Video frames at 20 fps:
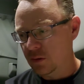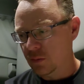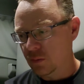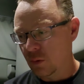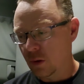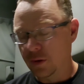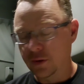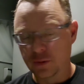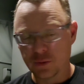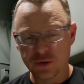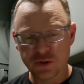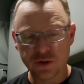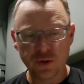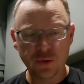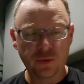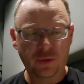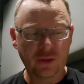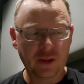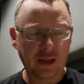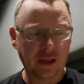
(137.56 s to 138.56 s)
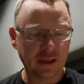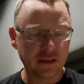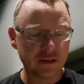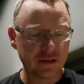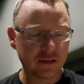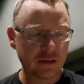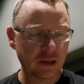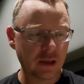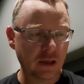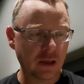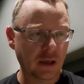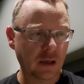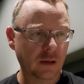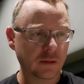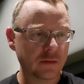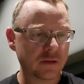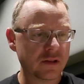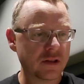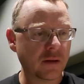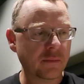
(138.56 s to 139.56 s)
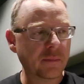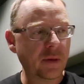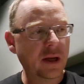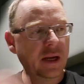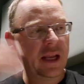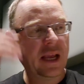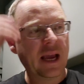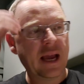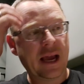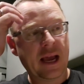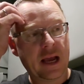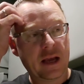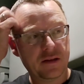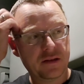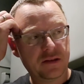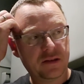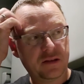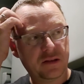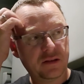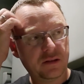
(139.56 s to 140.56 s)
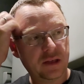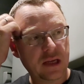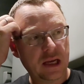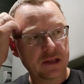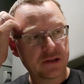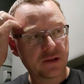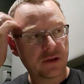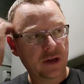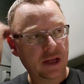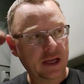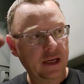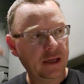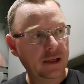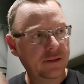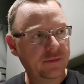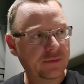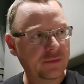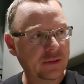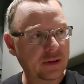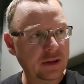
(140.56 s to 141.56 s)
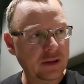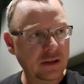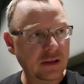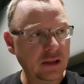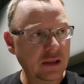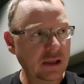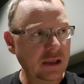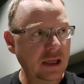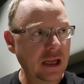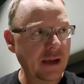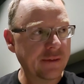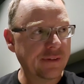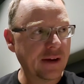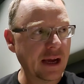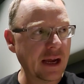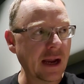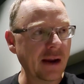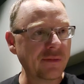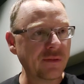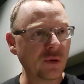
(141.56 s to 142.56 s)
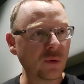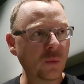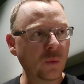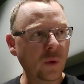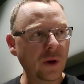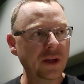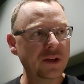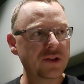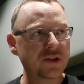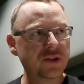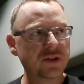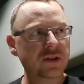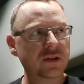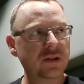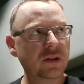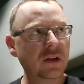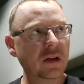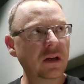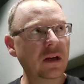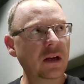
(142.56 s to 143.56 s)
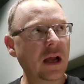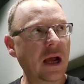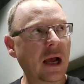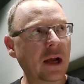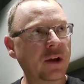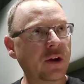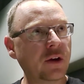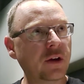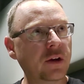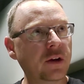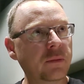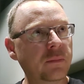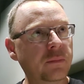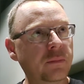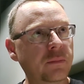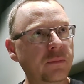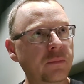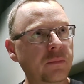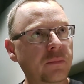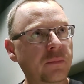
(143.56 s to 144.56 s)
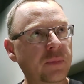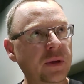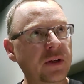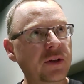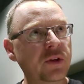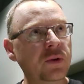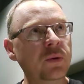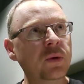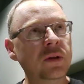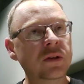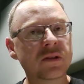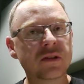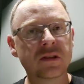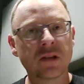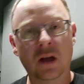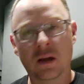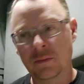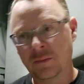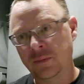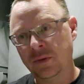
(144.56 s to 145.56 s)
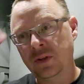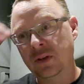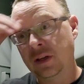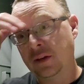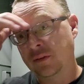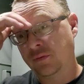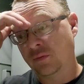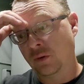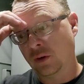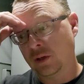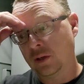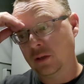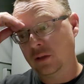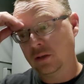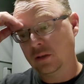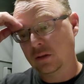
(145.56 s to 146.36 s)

Well, there was two things. Somebody asked yesterday if I ever wish I could be doing something different.